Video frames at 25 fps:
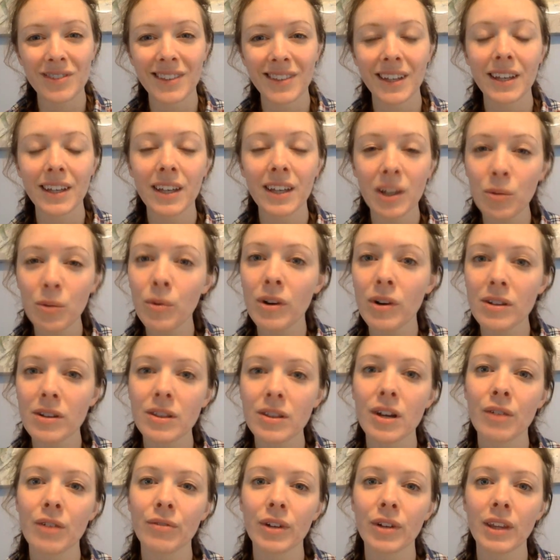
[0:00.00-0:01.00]
The key word
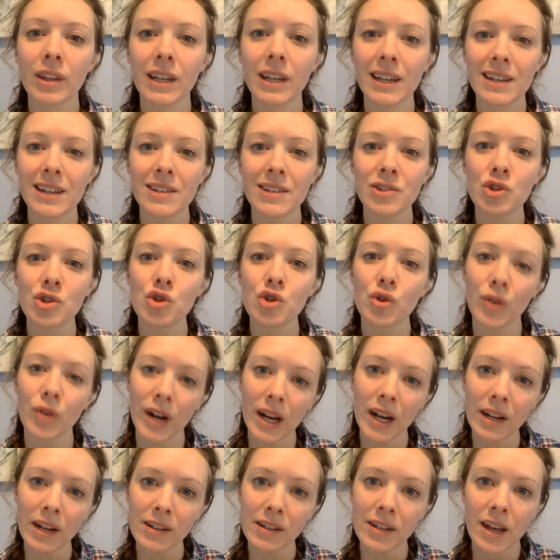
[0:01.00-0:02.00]
there really is
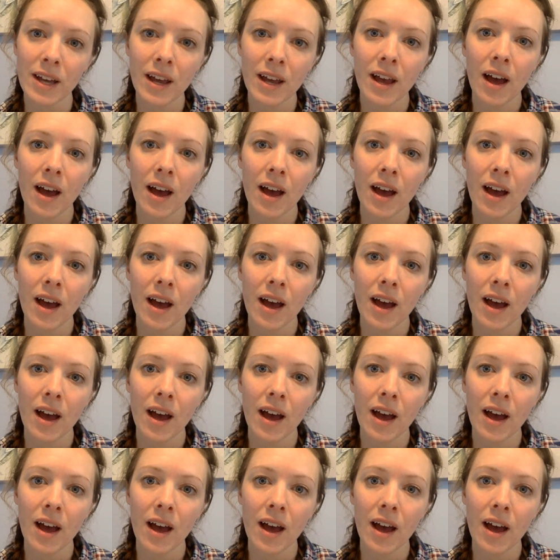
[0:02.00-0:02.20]
trait,